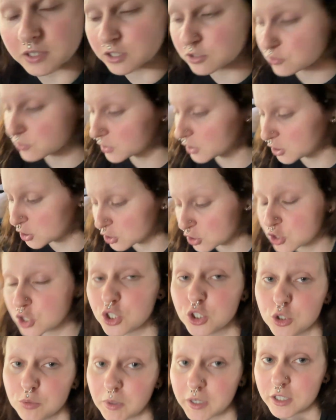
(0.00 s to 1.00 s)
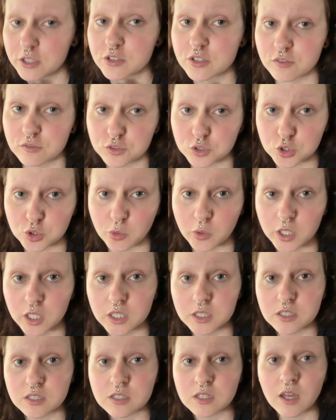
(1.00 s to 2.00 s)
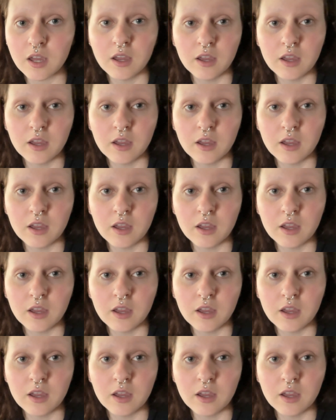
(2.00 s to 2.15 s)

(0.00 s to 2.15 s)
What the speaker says: It's really just 2 pairs of shorts